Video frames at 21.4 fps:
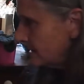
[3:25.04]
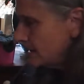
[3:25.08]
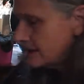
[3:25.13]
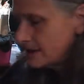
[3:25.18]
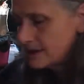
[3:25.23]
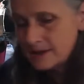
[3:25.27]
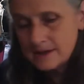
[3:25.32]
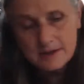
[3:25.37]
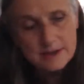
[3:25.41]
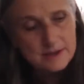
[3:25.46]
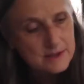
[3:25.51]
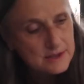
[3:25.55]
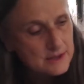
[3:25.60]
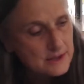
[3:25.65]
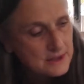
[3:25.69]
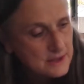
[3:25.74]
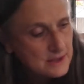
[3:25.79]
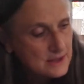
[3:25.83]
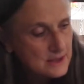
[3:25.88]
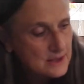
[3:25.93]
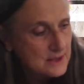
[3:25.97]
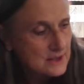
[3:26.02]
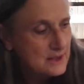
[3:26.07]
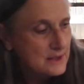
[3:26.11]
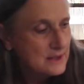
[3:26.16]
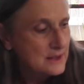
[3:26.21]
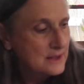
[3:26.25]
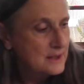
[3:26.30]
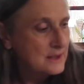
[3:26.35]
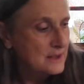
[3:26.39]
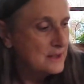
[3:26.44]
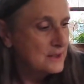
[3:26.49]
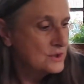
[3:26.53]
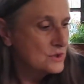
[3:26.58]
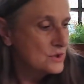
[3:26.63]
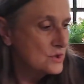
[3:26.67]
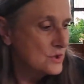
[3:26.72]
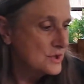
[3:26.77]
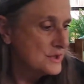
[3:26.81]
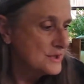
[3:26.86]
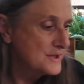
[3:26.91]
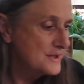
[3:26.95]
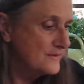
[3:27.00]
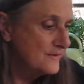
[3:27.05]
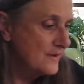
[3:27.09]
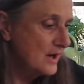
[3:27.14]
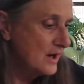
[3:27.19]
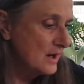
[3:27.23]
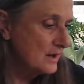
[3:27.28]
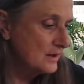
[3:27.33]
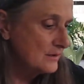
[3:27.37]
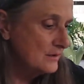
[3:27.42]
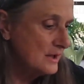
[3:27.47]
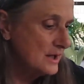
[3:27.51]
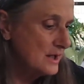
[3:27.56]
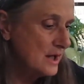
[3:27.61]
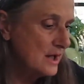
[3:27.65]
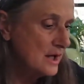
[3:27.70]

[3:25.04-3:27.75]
on Shores of Hawk Run